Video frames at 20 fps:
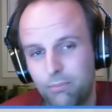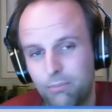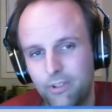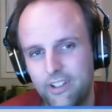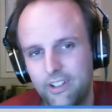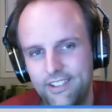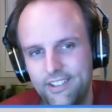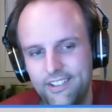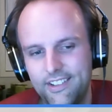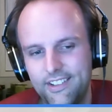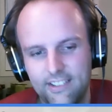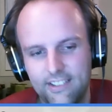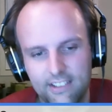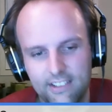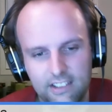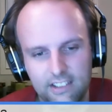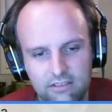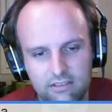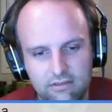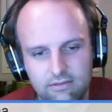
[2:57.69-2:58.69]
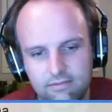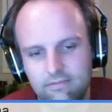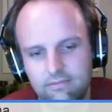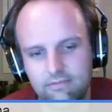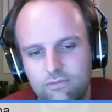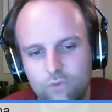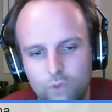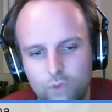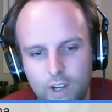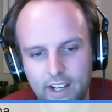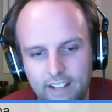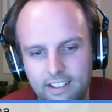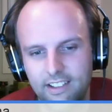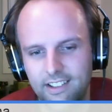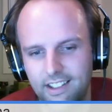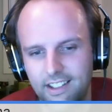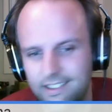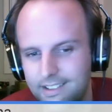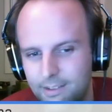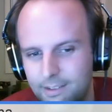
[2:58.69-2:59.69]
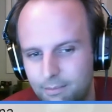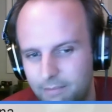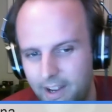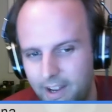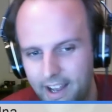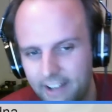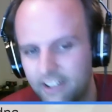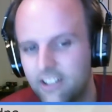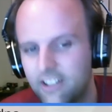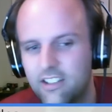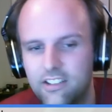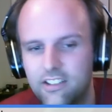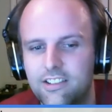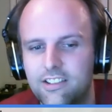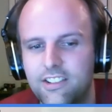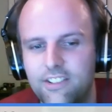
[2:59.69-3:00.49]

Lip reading: preseason, ranked doesn't matter.